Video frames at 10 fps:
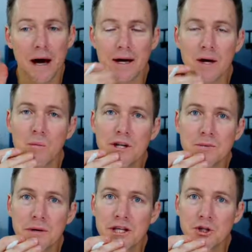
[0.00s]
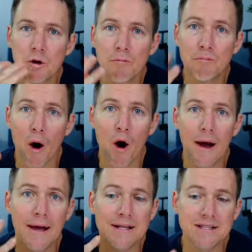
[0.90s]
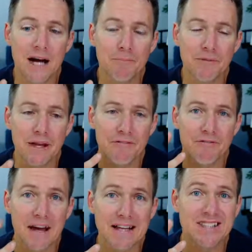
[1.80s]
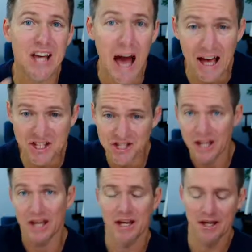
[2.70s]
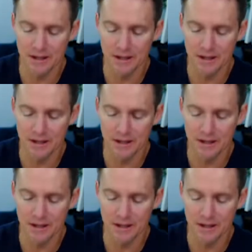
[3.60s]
which means you're buying something fantastic